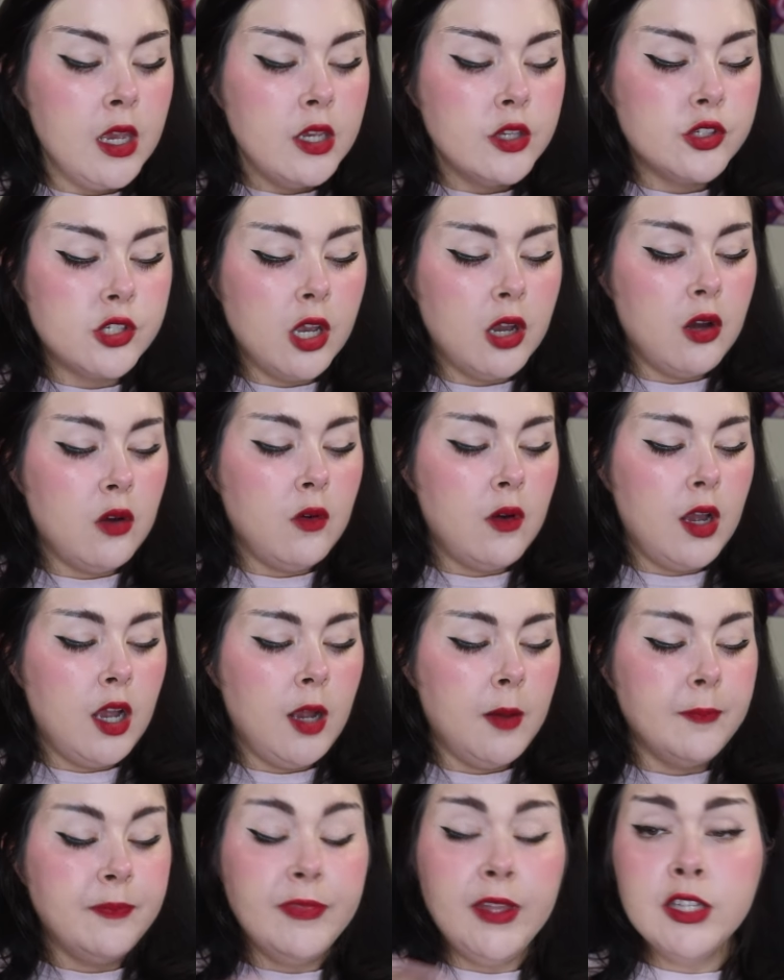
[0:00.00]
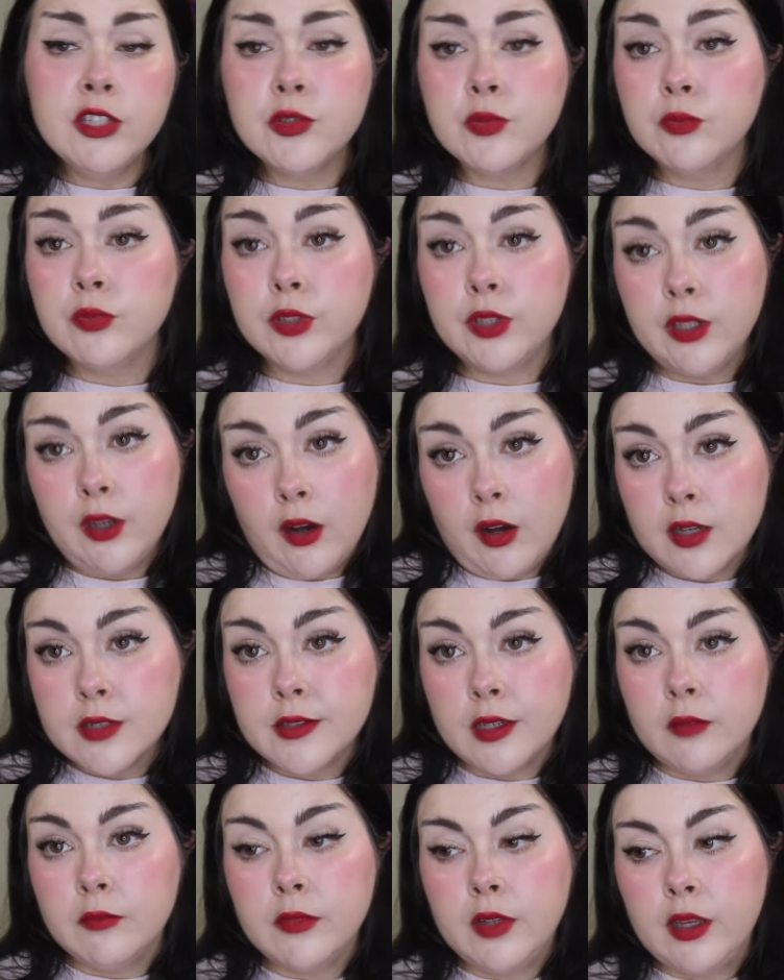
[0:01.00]
So that's really
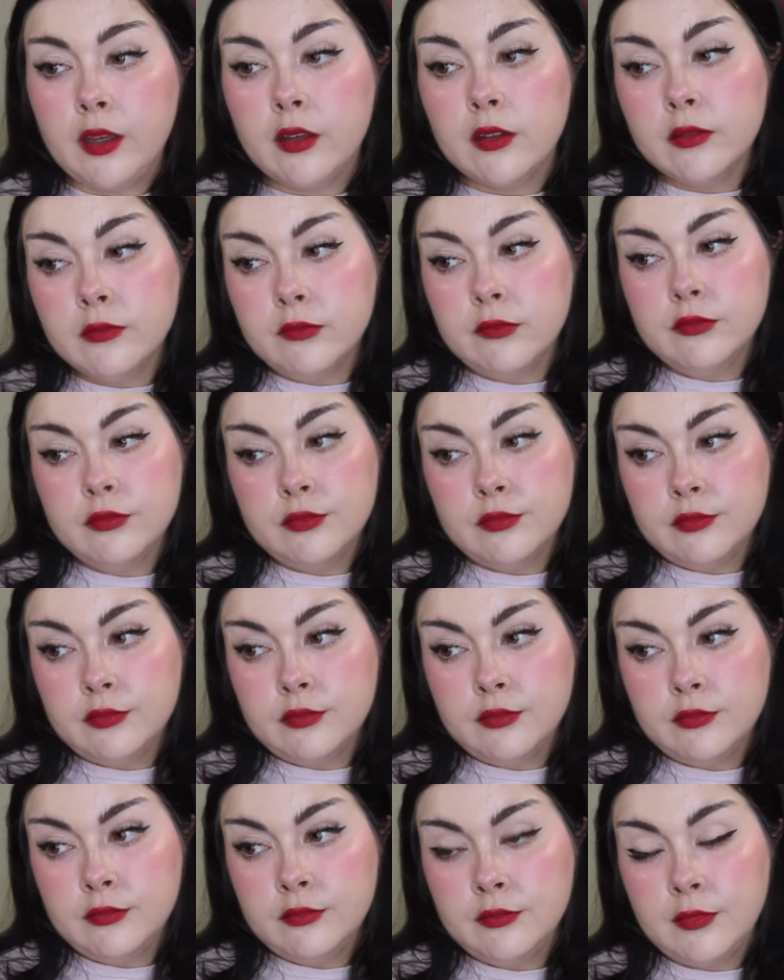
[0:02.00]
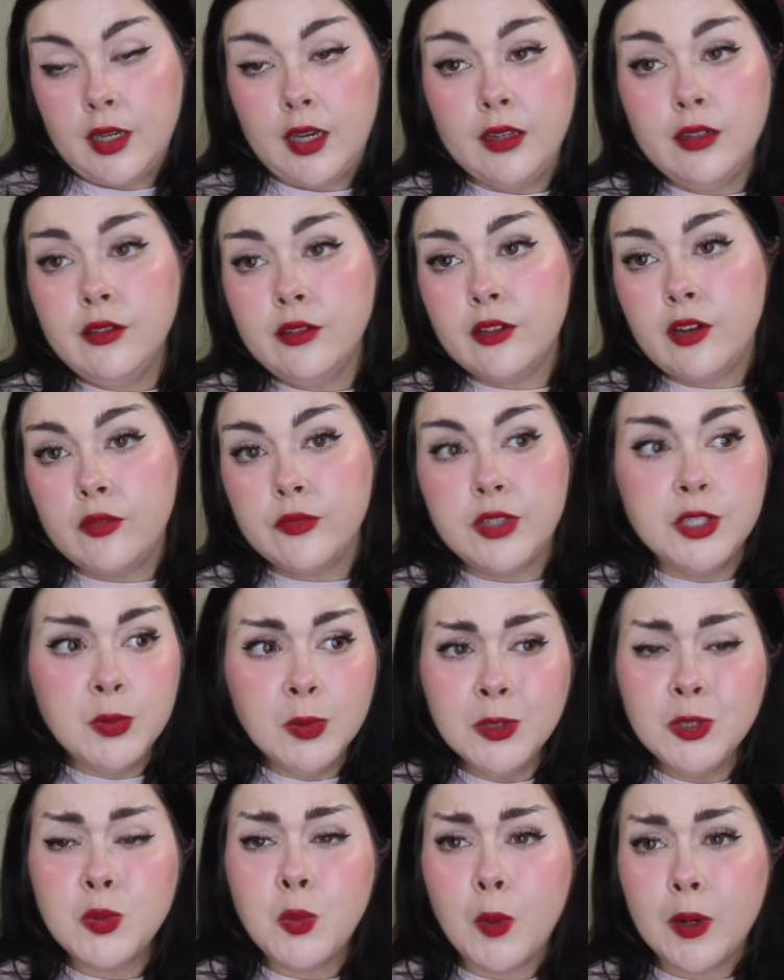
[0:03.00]
awesome. Like, I don't know. These
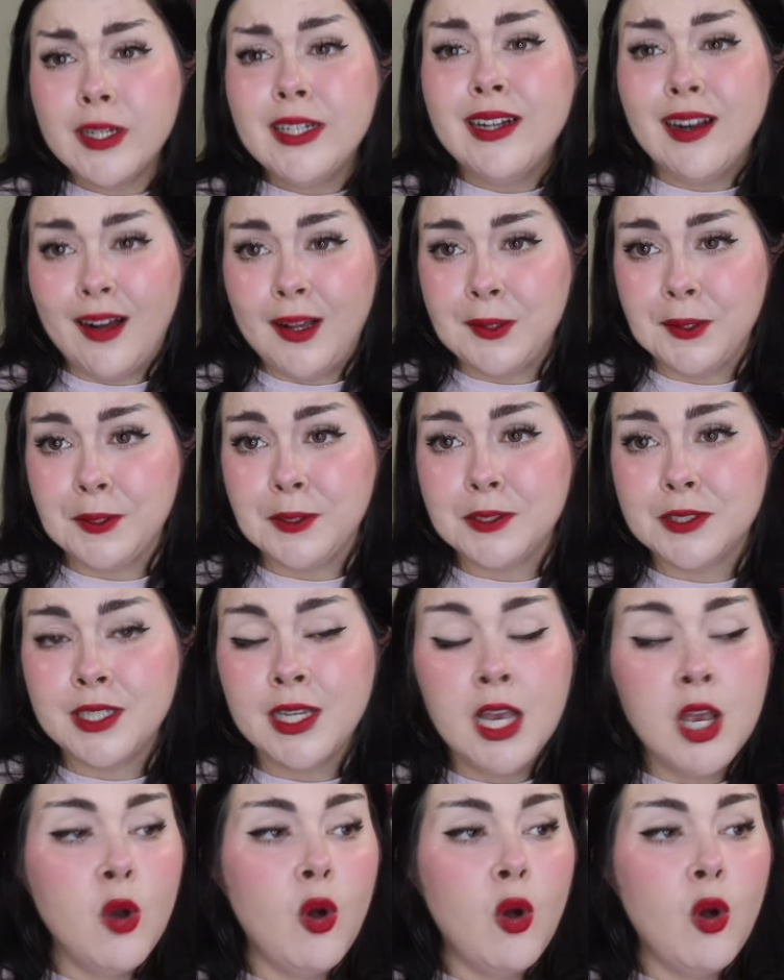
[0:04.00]
were $20.